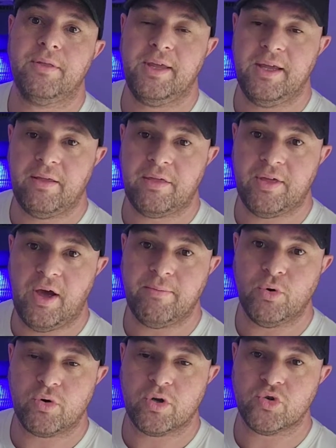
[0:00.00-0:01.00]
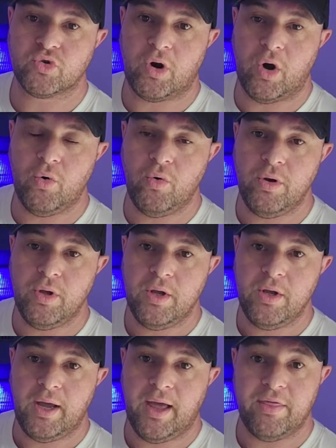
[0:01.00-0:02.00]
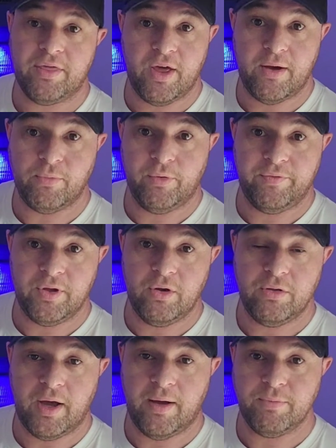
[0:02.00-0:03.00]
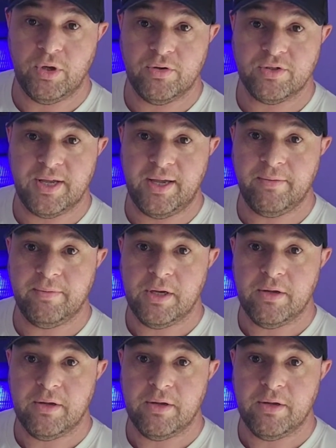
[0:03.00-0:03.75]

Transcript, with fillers: the thermal control and thermal view that I'm using,